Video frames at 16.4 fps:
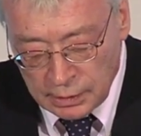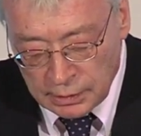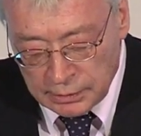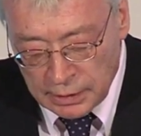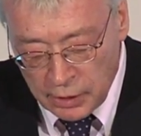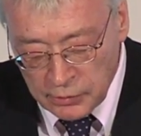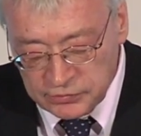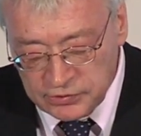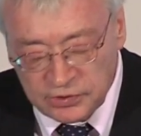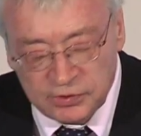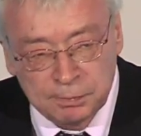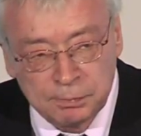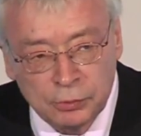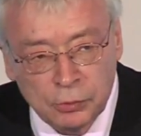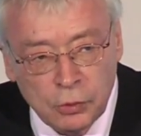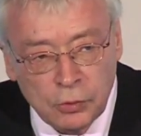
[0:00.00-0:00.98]
Now, this
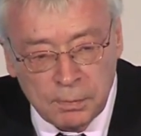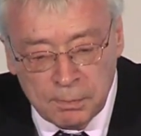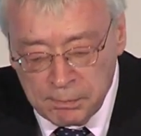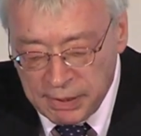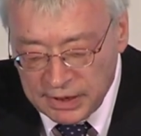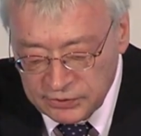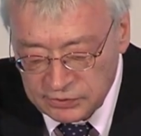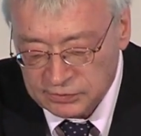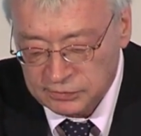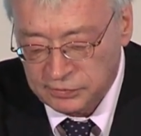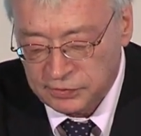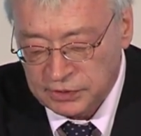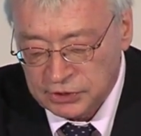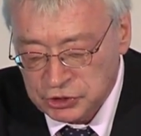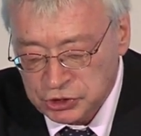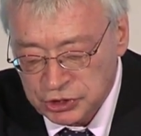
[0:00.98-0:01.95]
boom-bust
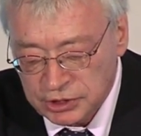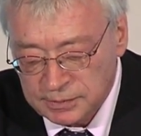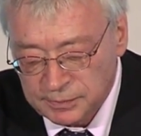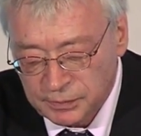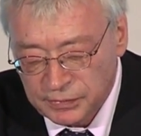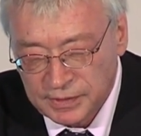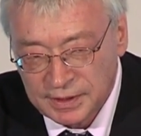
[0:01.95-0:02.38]
feature